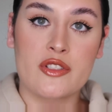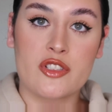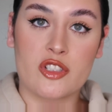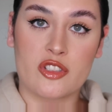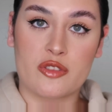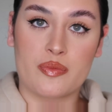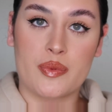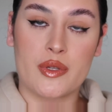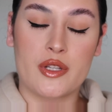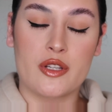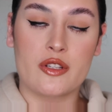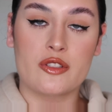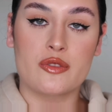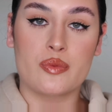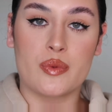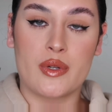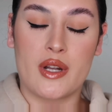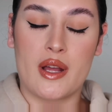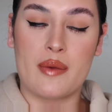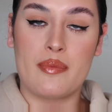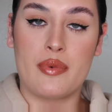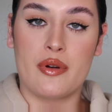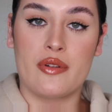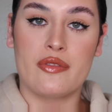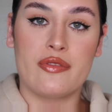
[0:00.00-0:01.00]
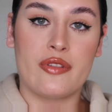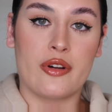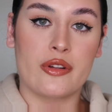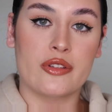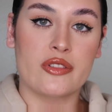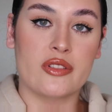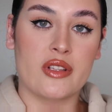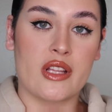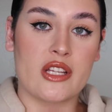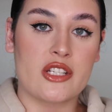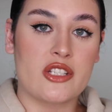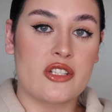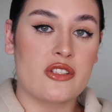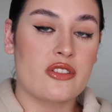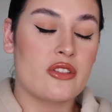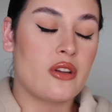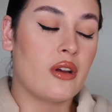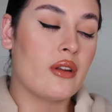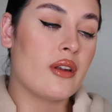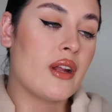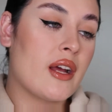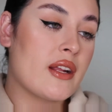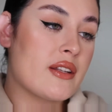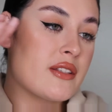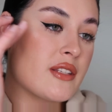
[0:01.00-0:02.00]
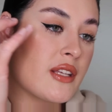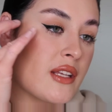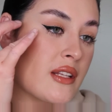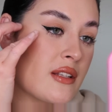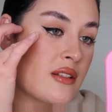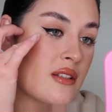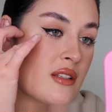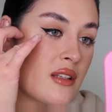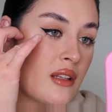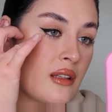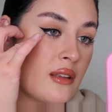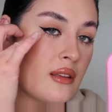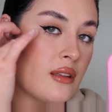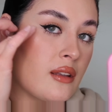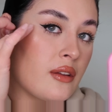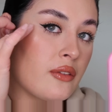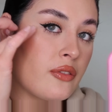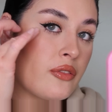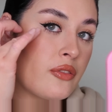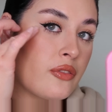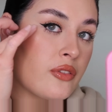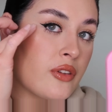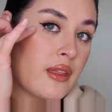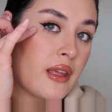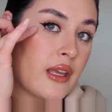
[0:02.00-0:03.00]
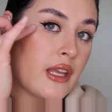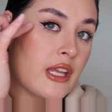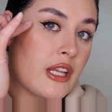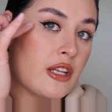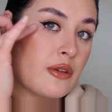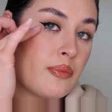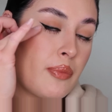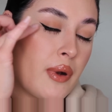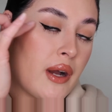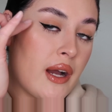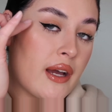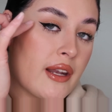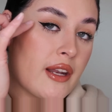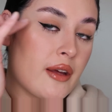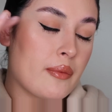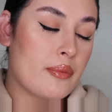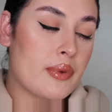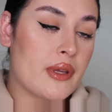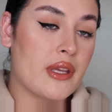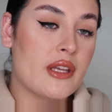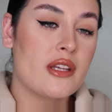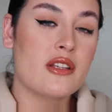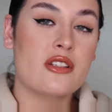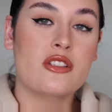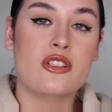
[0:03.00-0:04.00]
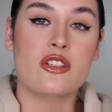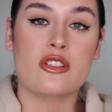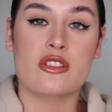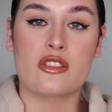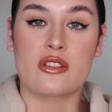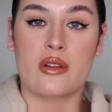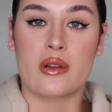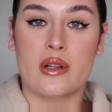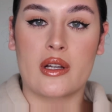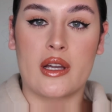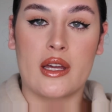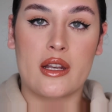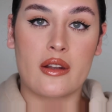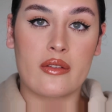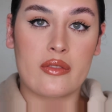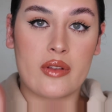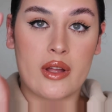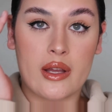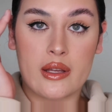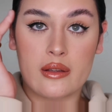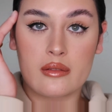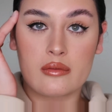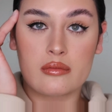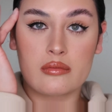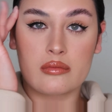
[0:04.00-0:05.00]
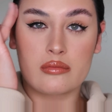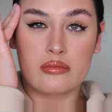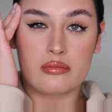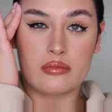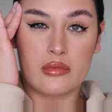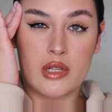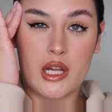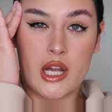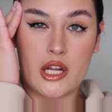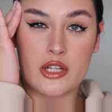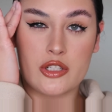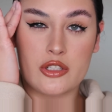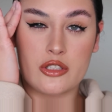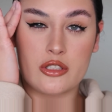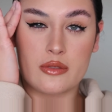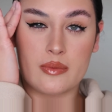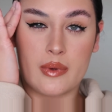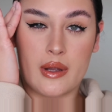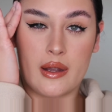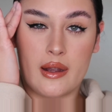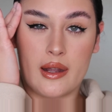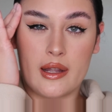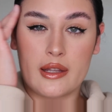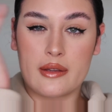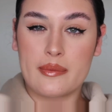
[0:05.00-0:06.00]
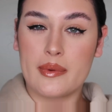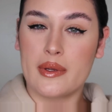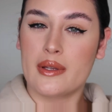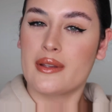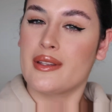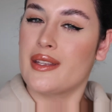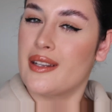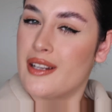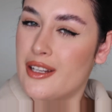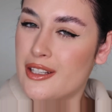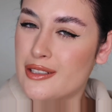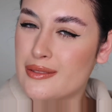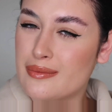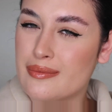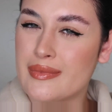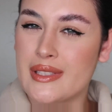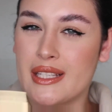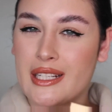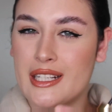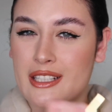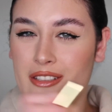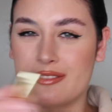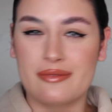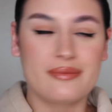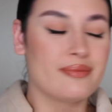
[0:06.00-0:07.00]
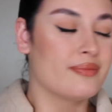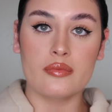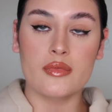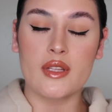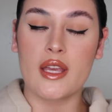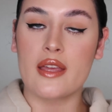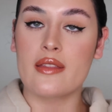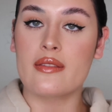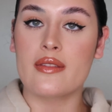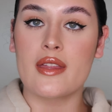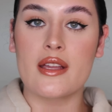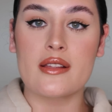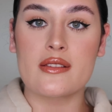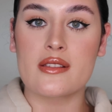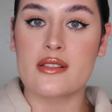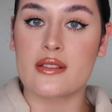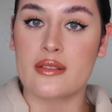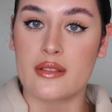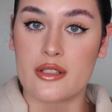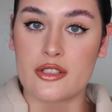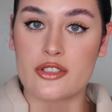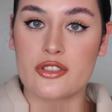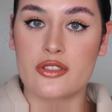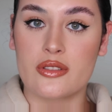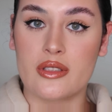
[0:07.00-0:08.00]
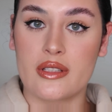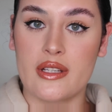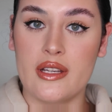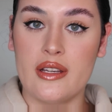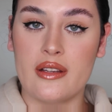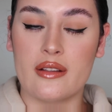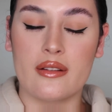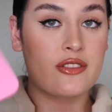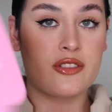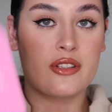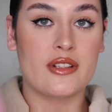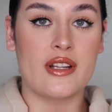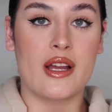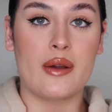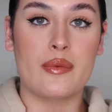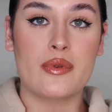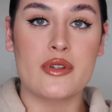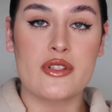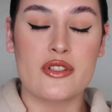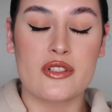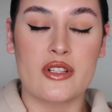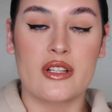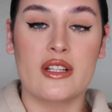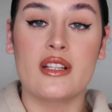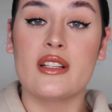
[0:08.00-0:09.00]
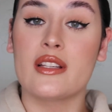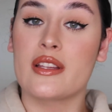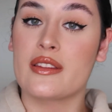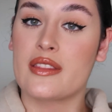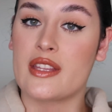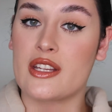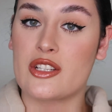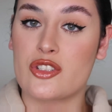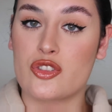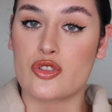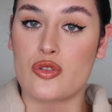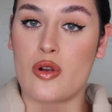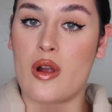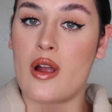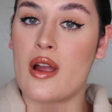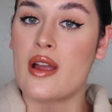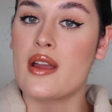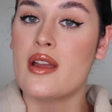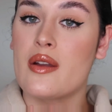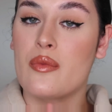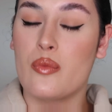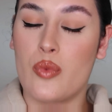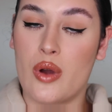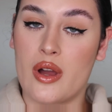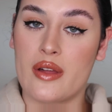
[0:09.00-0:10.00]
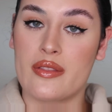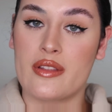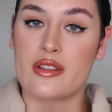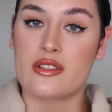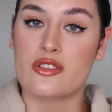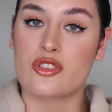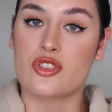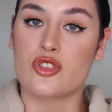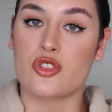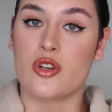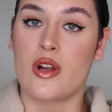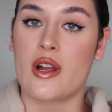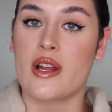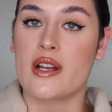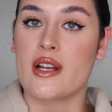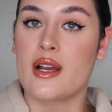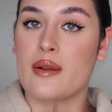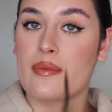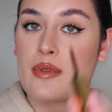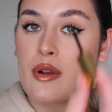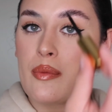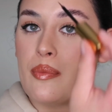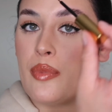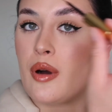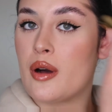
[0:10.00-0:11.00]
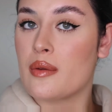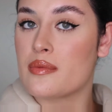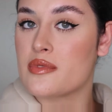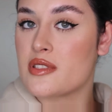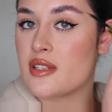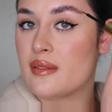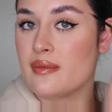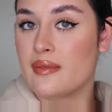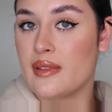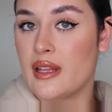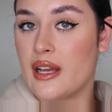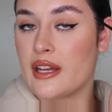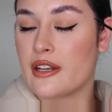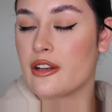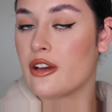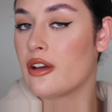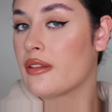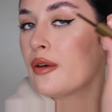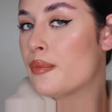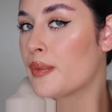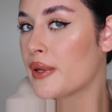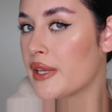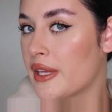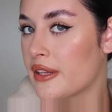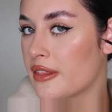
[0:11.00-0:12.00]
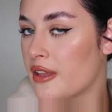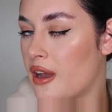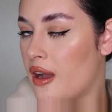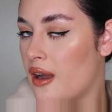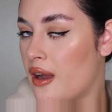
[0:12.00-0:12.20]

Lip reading: just because when I put false lashes on I tend to lift the end part up here just so it kind of like arches my eye a bit, you know, and that's literally it. So now we're just going to let that dry, and while that's drying I'm going to pop some liner on my other